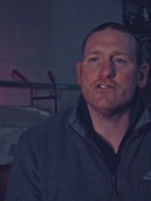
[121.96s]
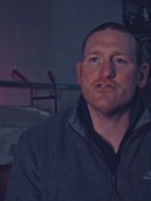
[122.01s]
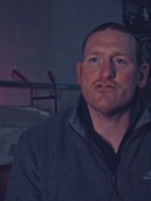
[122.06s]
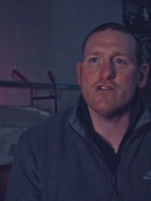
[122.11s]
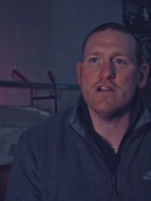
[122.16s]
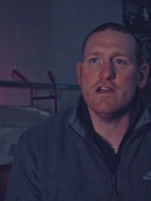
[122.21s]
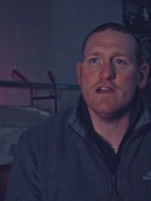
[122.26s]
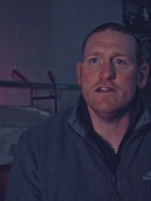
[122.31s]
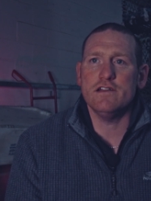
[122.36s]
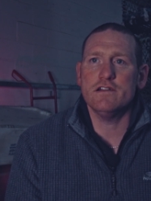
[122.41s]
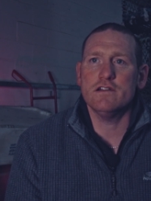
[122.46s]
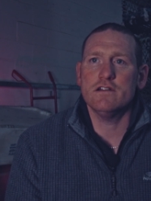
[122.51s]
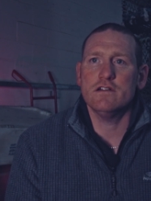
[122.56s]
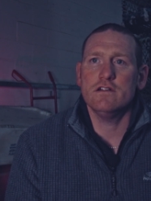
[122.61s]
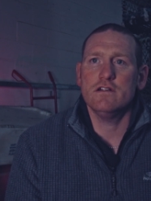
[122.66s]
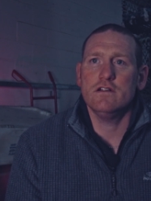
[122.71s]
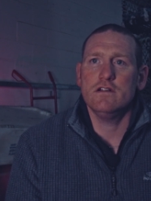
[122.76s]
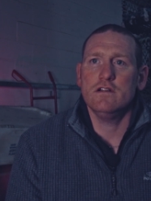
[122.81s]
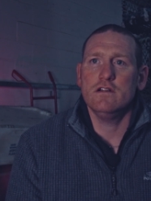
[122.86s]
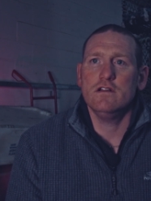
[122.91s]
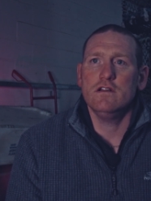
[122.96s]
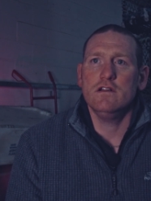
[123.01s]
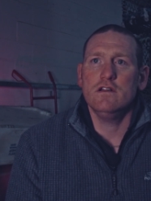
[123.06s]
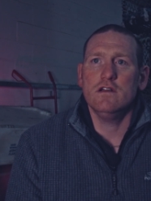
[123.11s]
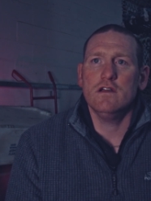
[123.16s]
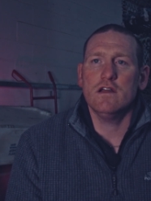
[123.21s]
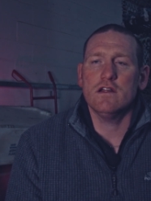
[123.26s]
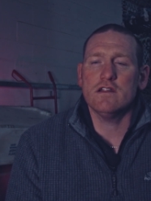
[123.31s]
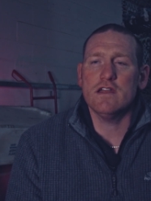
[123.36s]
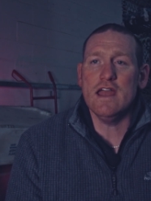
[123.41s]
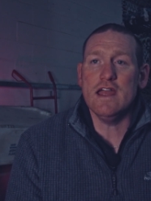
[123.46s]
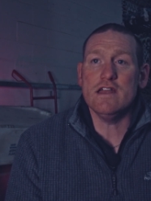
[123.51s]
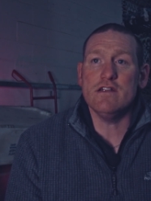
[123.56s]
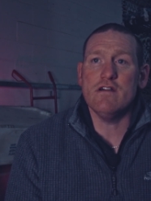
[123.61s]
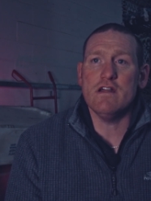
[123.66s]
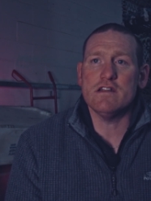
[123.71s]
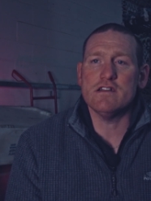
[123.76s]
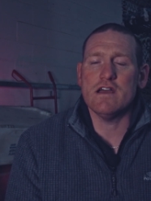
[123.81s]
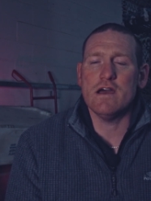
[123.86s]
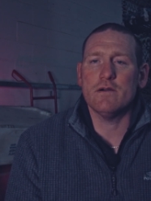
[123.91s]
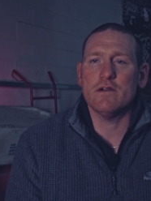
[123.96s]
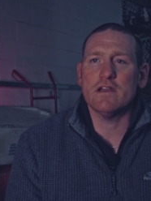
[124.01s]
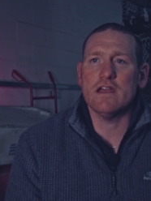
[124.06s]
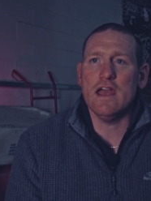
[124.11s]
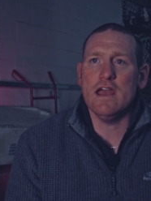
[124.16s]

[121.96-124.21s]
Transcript: the trade, getting your head down and